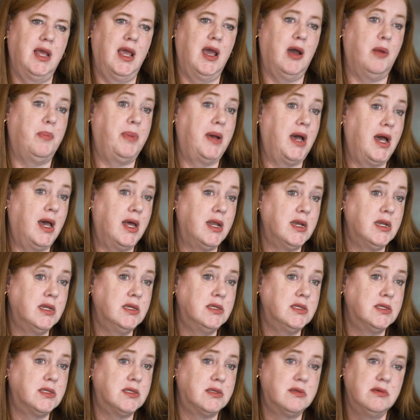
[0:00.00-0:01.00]
our
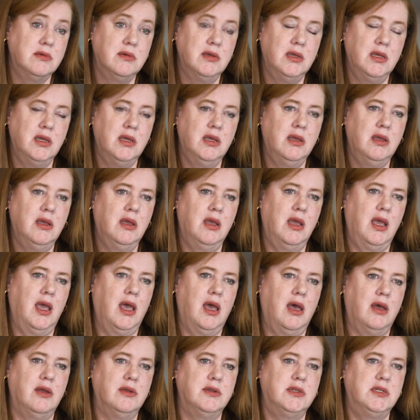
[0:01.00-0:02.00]
partners,
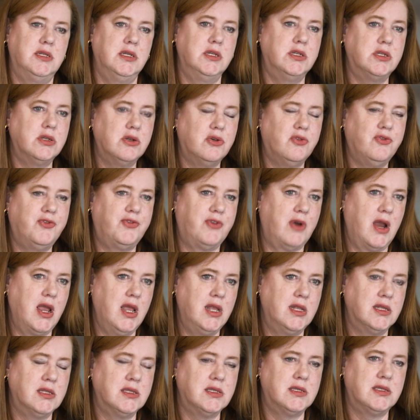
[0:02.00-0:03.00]
our digital
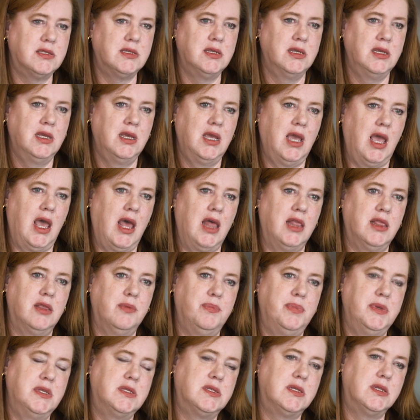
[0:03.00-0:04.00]
friends, and the
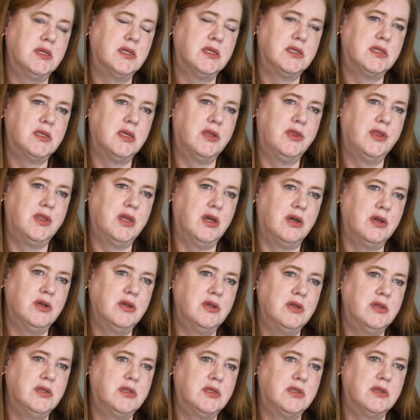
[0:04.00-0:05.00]
business, and
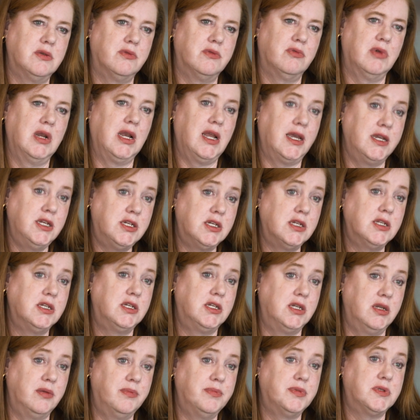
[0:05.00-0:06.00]
those
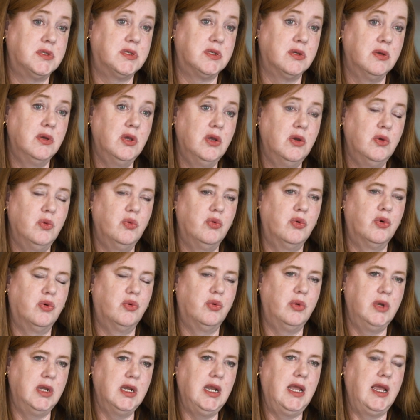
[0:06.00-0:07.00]
relationships will
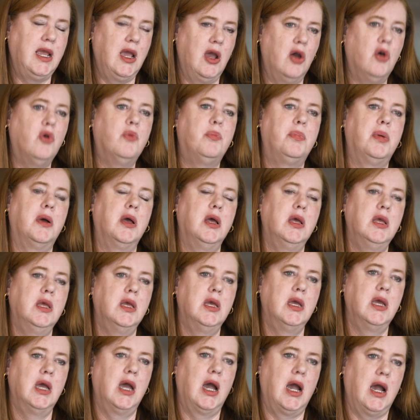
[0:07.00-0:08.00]
really help
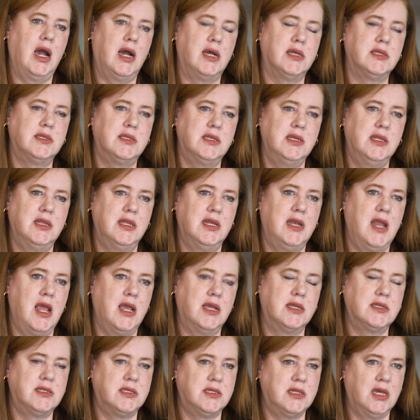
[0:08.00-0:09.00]
us in the
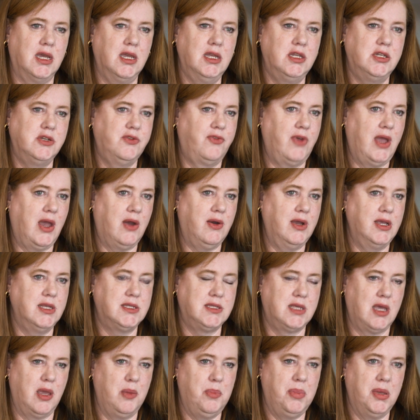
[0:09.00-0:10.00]
next stage of our
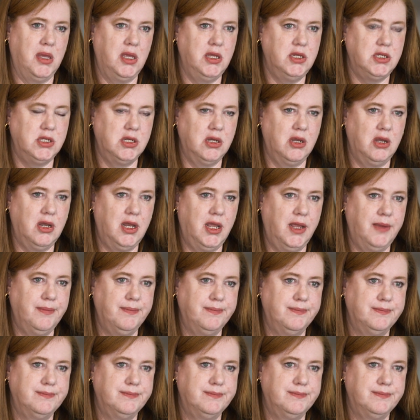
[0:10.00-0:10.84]
SAP journey.